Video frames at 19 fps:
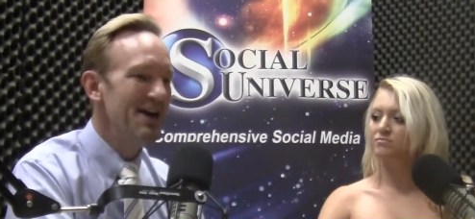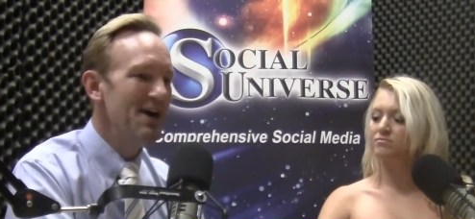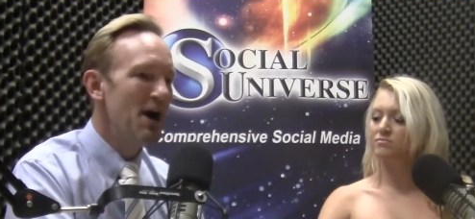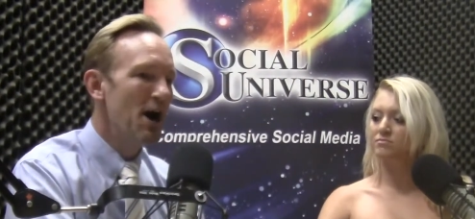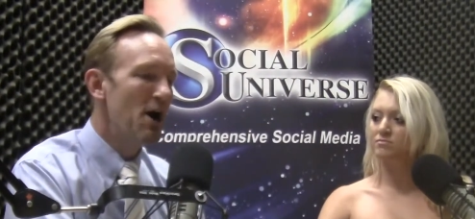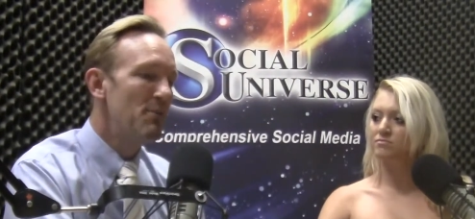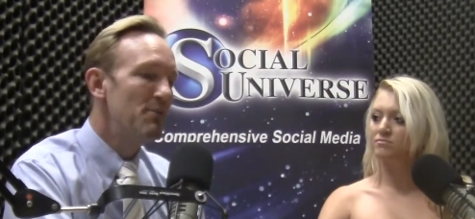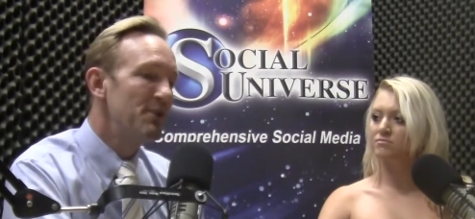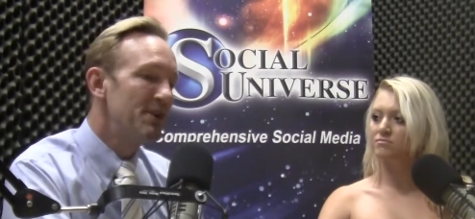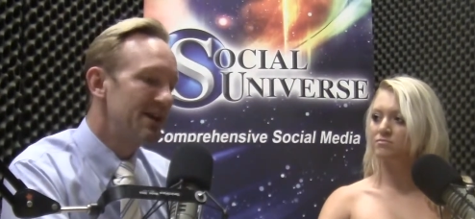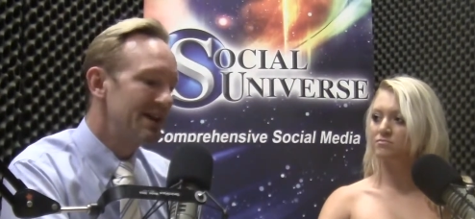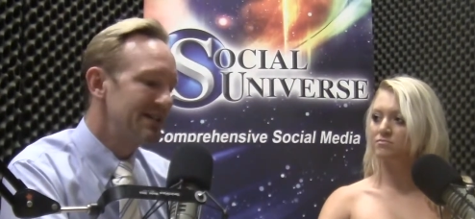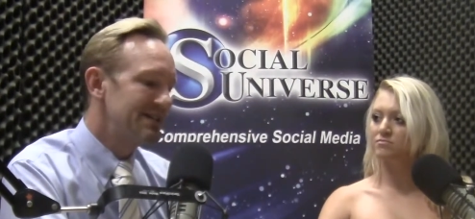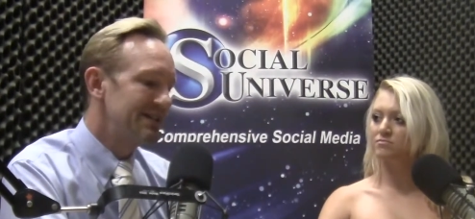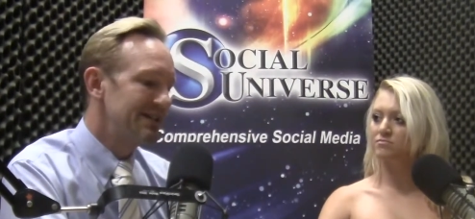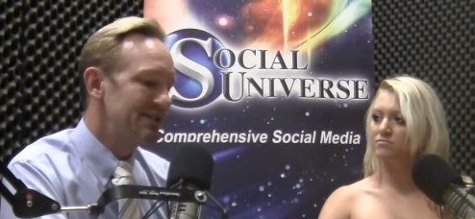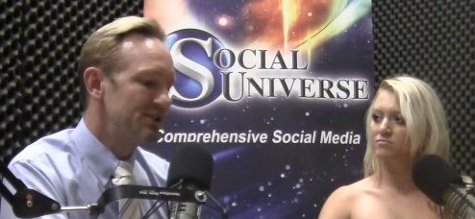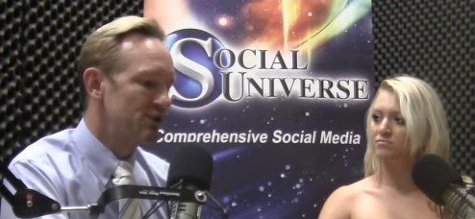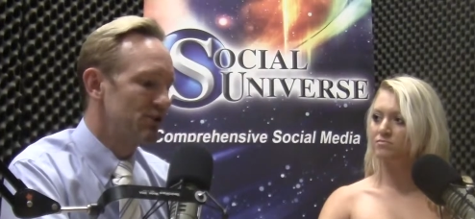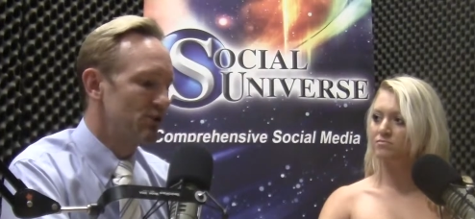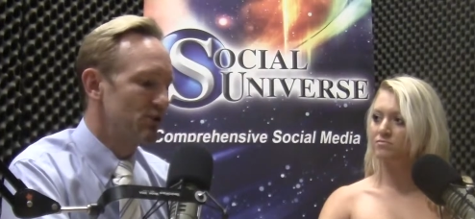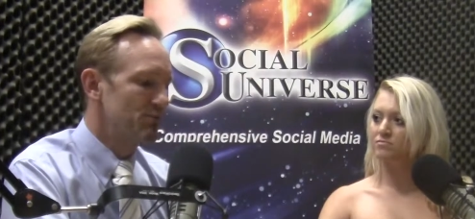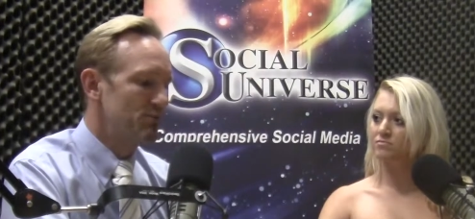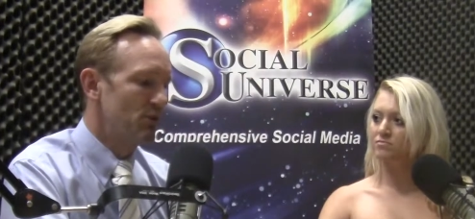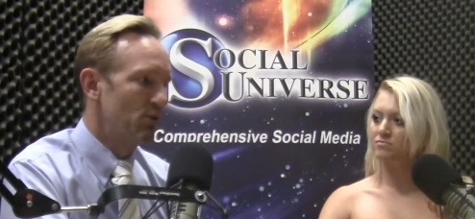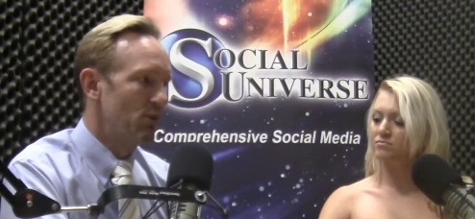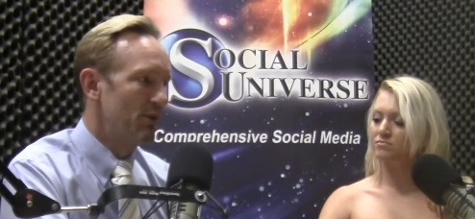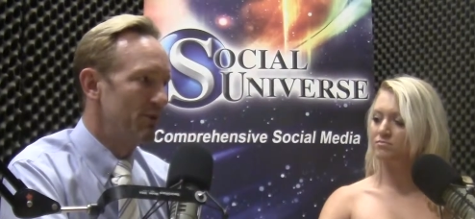Speaker 1: Um, the nice thing is you can only
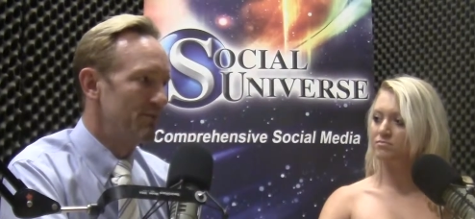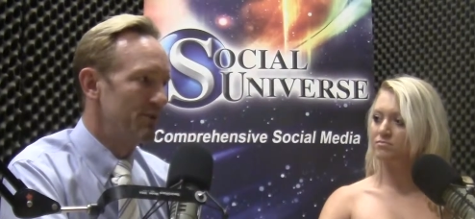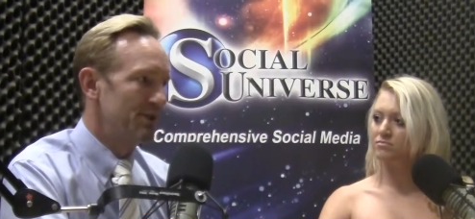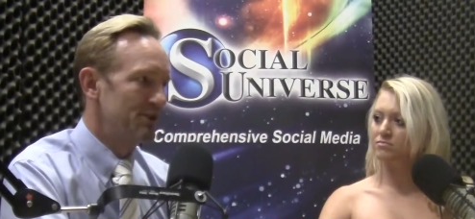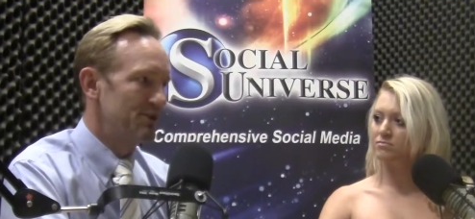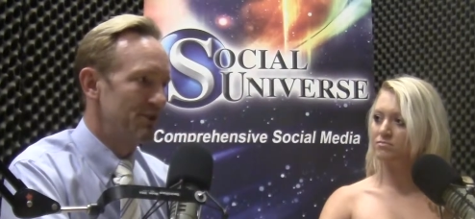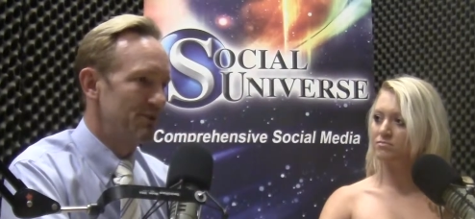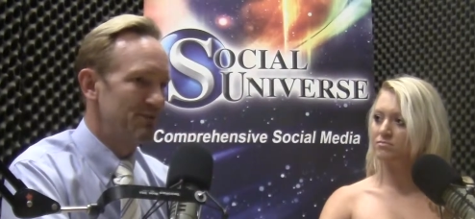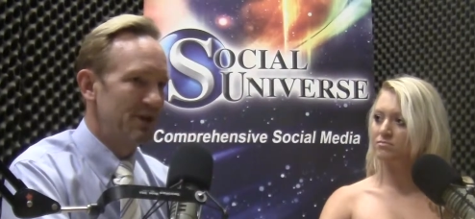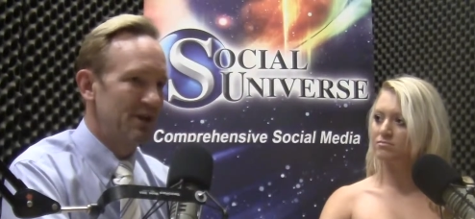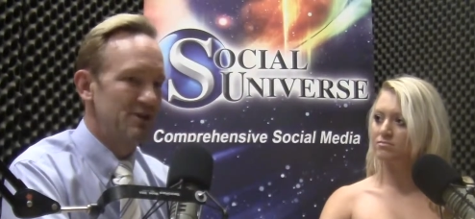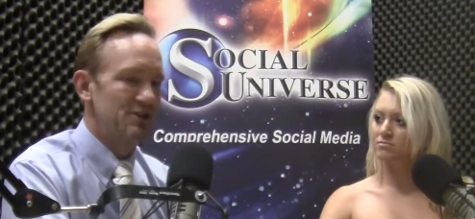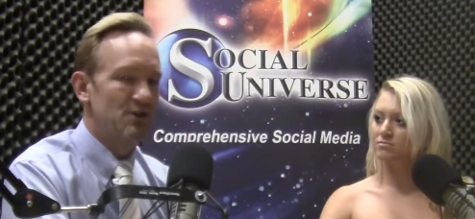put one picture up there,